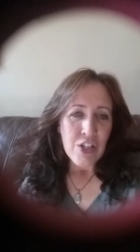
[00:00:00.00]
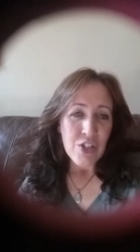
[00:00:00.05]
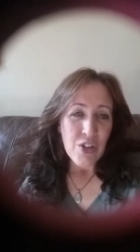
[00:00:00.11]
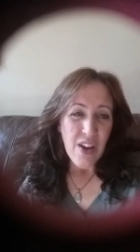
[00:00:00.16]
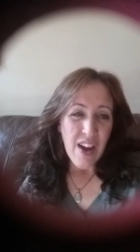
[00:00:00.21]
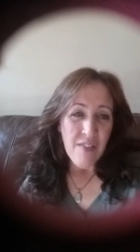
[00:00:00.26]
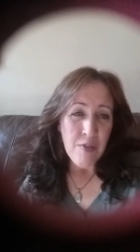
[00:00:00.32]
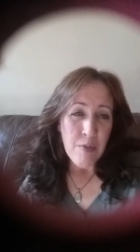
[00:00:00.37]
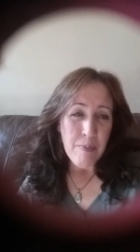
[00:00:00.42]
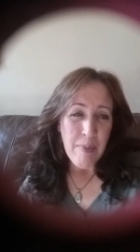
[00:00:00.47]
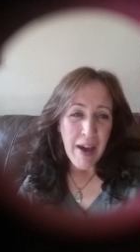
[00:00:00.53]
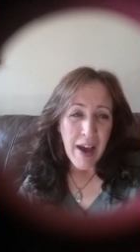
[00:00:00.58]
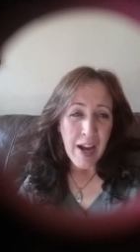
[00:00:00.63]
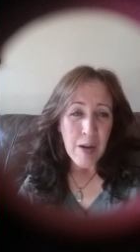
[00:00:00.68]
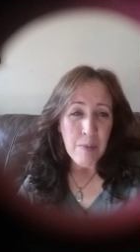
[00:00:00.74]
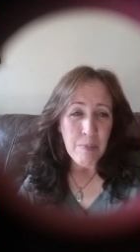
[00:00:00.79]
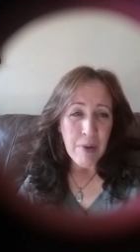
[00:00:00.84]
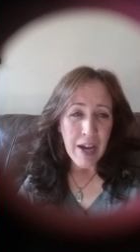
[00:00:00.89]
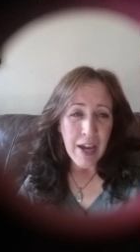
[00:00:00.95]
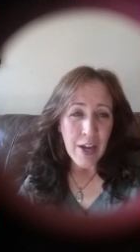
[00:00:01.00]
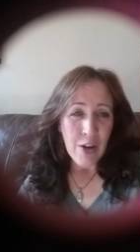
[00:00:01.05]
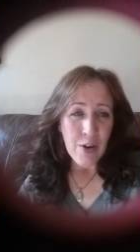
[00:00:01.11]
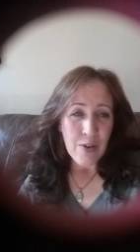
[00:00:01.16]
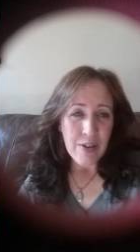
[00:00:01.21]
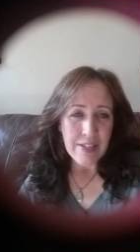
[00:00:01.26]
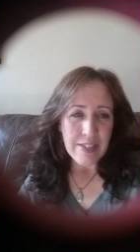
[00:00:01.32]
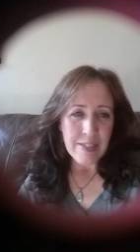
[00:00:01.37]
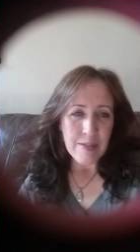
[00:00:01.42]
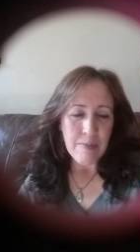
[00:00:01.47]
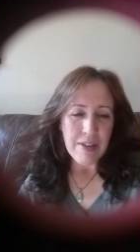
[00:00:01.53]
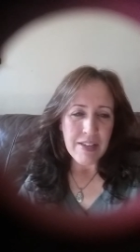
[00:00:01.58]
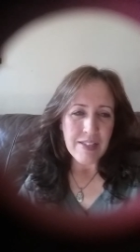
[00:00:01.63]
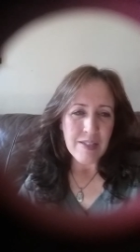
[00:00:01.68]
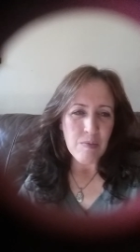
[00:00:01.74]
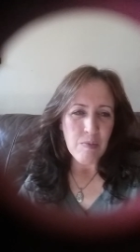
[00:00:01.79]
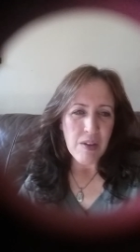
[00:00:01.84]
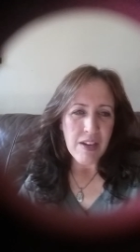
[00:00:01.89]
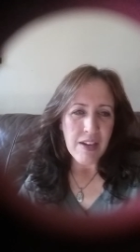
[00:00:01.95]
to have it back by
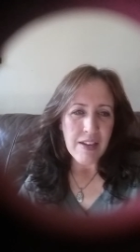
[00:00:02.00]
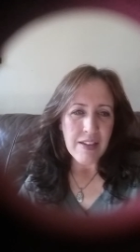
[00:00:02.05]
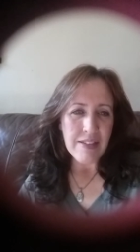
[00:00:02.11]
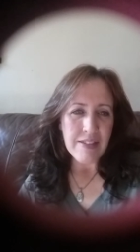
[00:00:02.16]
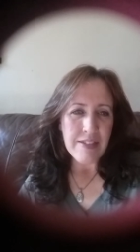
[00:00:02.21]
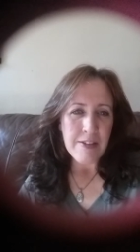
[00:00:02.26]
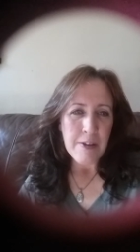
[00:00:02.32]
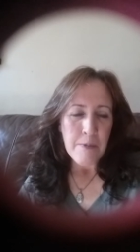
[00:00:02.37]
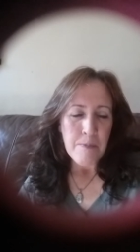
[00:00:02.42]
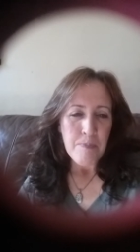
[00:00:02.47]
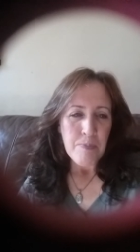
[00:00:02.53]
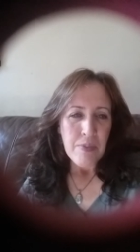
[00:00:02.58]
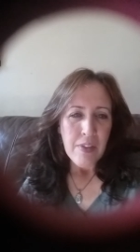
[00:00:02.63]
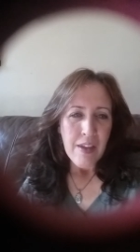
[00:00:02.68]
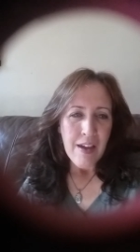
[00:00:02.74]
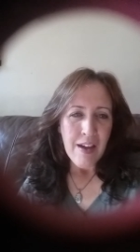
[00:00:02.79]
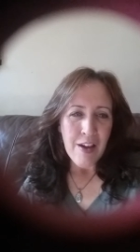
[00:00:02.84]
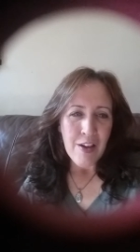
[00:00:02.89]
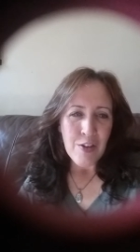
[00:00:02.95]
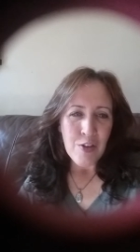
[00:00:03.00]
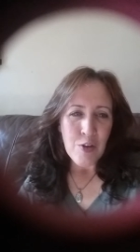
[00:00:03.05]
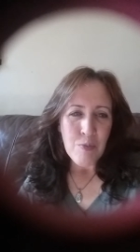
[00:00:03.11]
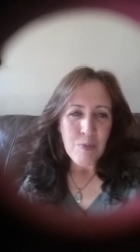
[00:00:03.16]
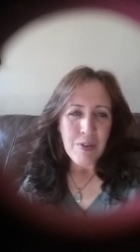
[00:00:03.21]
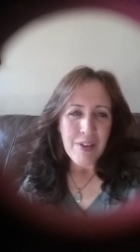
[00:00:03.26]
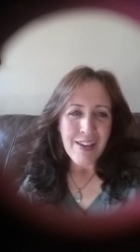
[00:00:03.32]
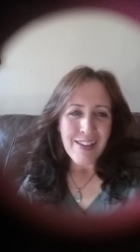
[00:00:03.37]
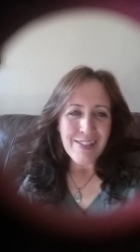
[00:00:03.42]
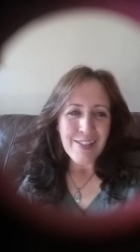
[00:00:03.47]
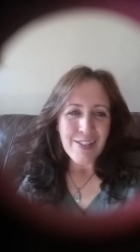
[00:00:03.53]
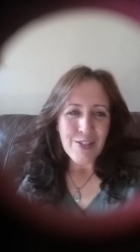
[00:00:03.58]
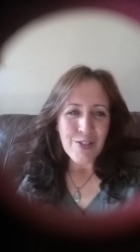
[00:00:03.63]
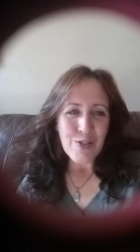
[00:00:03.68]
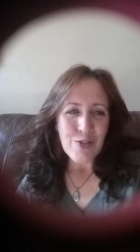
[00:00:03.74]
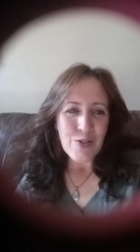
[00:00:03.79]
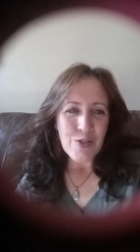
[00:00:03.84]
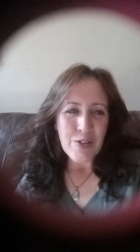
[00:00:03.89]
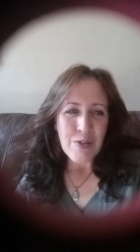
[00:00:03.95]
Christmas because uh, UPS
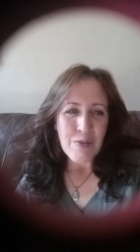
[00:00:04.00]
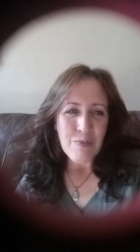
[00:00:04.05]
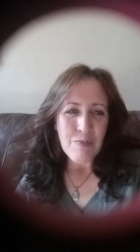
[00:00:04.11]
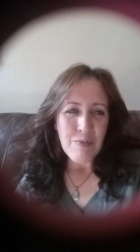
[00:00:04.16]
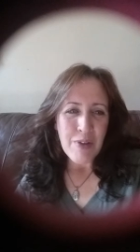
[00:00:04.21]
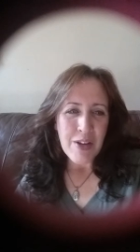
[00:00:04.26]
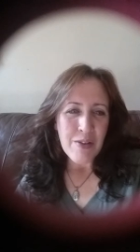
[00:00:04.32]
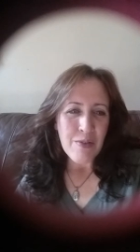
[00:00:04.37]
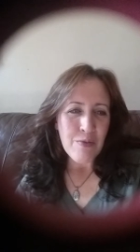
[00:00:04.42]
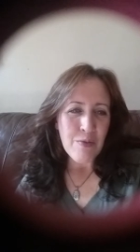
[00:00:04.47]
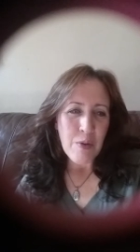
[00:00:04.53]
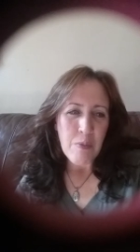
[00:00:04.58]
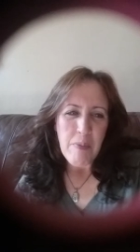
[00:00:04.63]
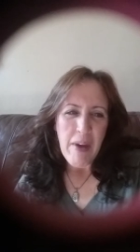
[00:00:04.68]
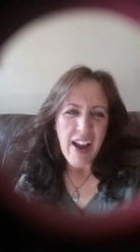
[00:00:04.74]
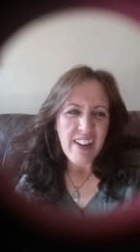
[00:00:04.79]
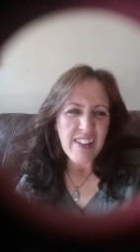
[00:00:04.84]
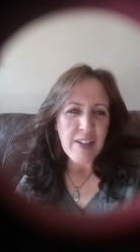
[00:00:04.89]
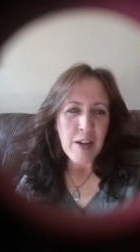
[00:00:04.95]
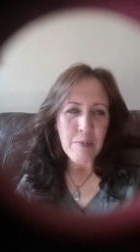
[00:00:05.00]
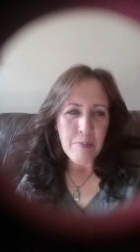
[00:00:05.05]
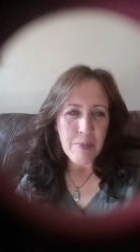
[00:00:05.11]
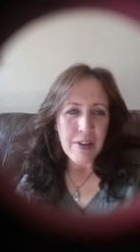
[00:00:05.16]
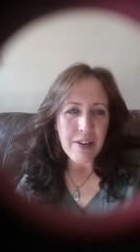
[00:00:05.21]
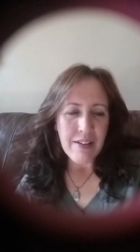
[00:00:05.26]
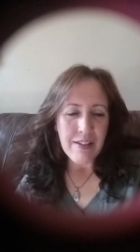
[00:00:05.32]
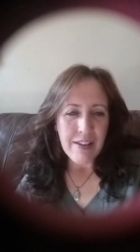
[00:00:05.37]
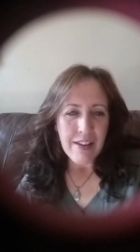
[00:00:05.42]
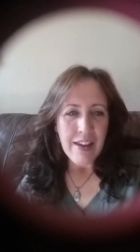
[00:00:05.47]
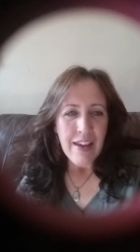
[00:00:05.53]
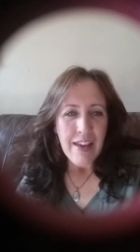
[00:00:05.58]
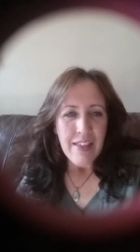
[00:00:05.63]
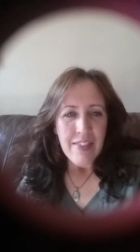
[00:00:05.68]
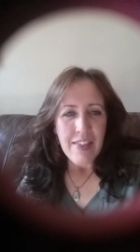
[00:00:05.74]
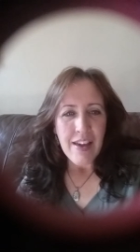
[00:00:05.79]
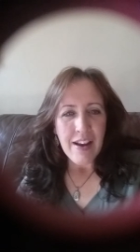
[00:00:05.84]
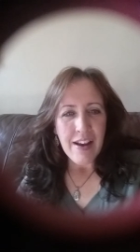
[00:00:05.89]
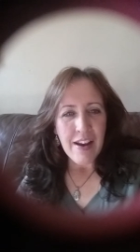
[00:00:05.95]
is usually real backed up and
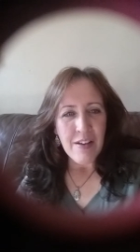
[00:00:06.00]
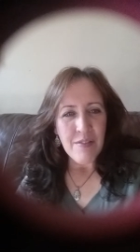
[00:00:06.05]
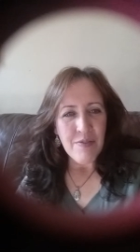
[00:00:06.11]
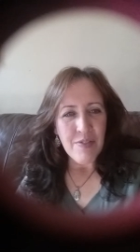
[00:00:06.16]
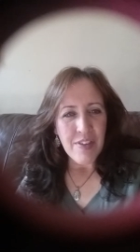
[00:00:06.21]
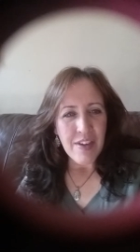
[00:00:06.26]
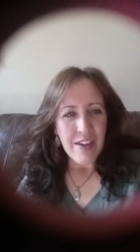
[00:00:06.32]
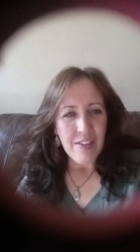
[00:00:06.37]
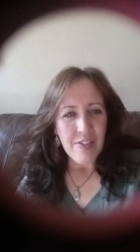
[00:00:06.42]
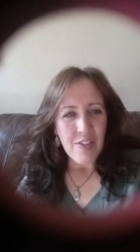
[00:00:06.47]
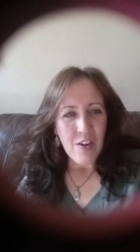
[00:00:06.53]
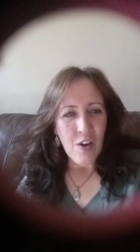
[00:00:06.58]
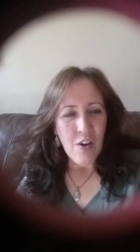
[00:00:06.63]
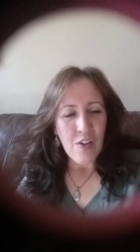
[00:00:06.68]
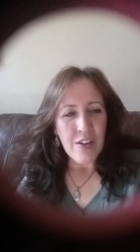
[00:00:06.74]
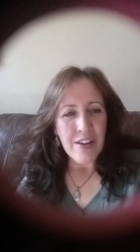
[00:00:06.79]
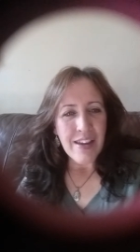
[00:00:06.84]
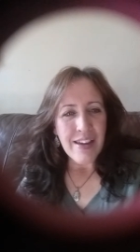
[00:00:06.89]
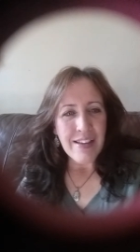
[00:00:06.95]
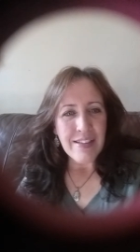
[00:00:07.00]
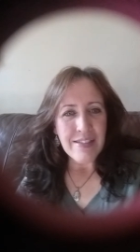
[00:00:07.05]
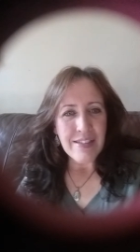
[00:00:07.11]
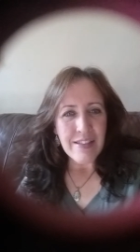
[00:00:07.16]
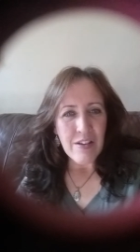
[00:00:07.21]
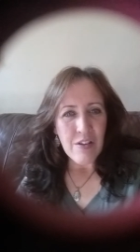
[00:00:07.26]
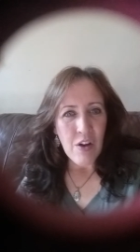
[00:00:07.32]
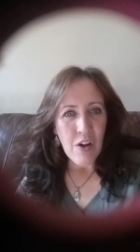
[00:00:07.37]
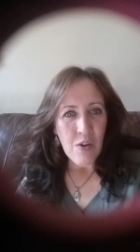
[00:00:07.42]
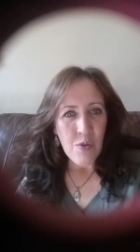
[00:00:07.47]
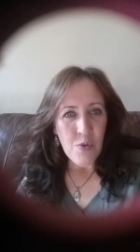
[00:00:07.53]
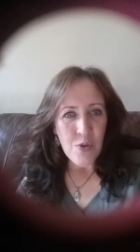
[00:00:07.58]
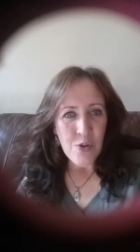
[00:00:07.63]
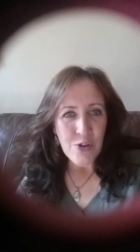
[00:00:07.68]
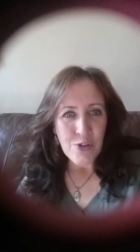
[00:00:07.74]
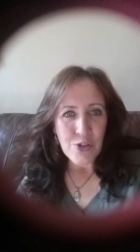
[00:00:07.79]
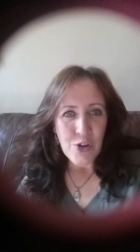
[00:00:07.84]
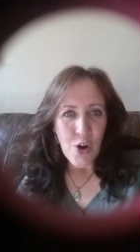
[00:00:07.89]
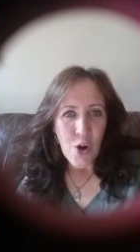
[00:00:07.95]
that kind of thing at the holidays, and uh,
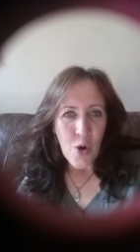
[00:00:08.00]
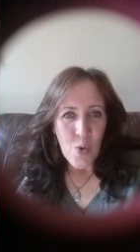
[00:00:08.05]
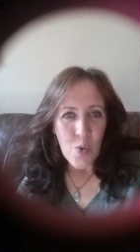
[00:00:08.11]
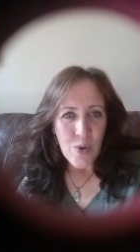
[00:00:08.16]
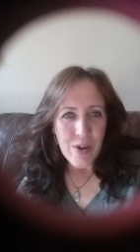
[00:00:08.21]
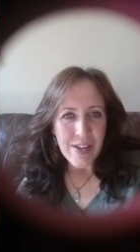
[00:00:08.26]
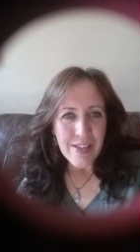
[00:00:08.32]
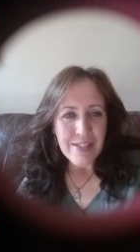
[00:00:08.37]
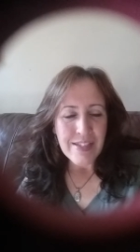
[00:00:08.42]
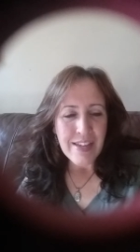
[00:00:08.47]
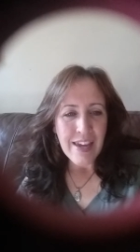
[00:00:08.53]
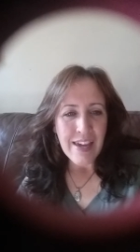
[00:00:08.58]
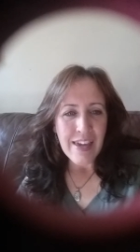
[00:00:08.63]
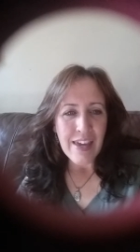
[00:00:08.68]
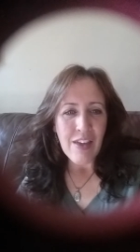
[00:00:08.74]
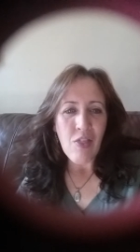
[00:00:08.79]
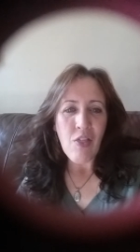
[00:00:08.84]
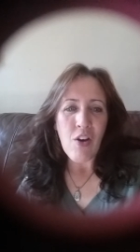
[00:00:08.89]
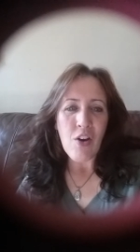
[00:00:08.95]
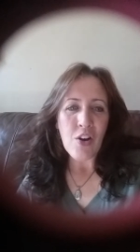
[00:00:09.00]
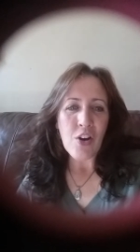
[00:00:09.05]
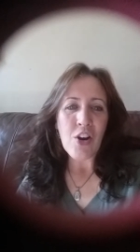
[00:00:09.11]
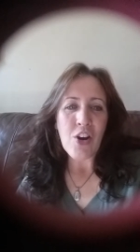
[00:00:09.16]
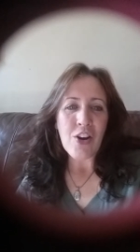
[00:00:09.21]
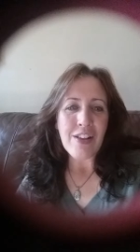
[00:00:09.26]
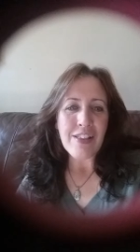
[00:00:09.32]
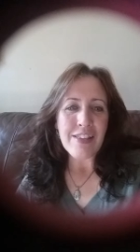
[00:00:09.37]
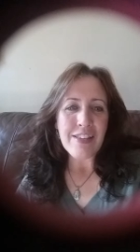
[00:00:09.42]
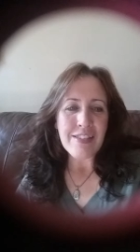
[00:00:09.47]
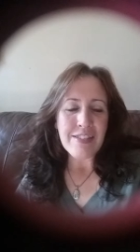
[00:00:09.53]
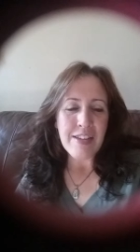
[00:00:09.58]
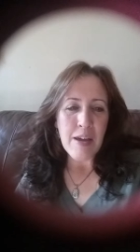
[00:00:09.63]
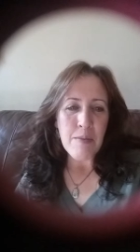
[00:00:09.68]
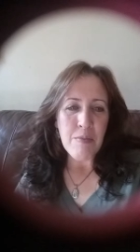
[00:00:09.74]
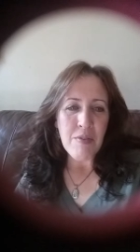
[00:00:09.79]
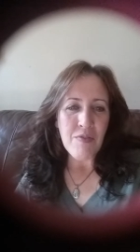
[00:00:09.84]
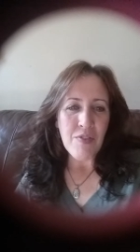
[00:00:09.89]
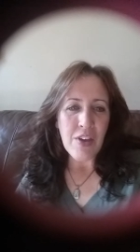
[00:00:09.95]
orders are always taking longer at this
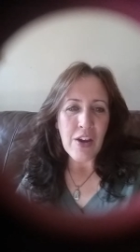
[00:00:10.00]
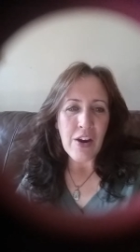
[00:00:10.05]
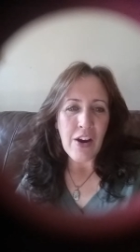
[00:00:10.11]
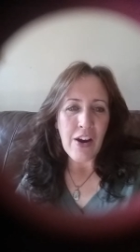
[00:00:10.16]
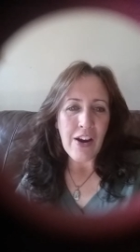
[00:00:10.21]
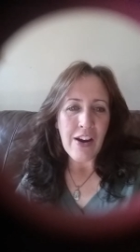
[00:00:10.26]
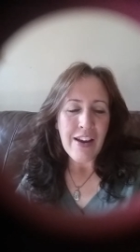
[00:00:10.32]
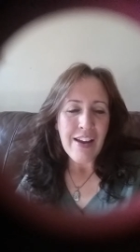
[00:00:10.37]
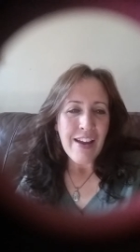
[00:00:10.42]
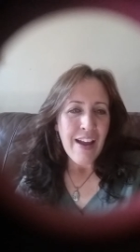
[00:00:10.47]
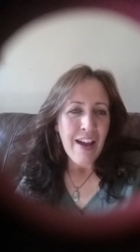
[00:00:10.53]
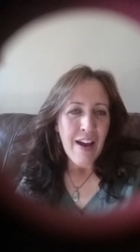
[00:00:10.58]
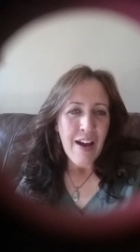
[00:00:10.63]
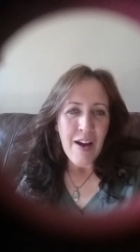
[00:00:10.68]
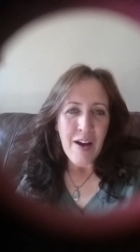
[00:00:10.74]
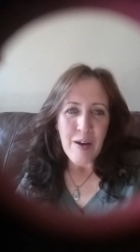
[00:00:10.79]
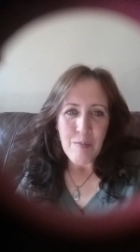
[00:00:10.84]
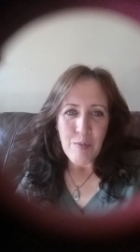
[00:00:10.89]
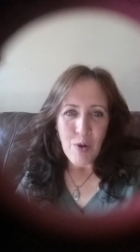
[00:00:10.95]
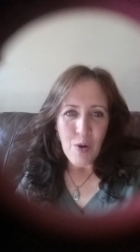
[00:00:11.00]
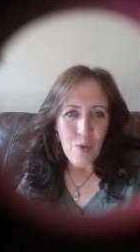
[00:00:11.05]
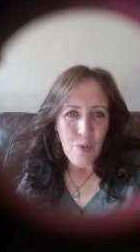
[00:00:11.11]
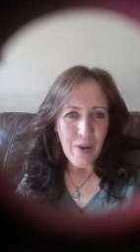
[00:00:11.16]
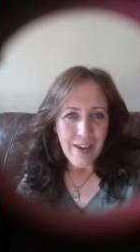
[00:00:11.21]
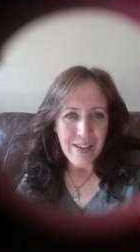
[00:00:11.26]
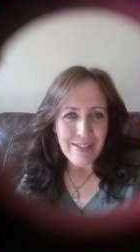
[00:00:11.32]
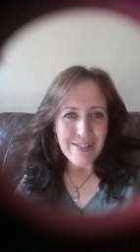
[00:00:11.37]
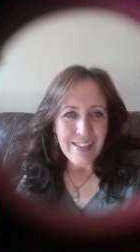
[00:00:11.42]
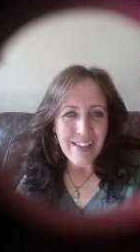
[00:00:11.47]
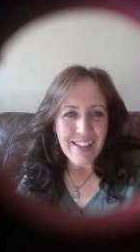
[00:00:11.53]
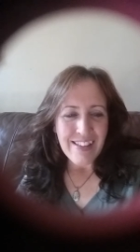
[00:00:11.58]
time of year, um, always.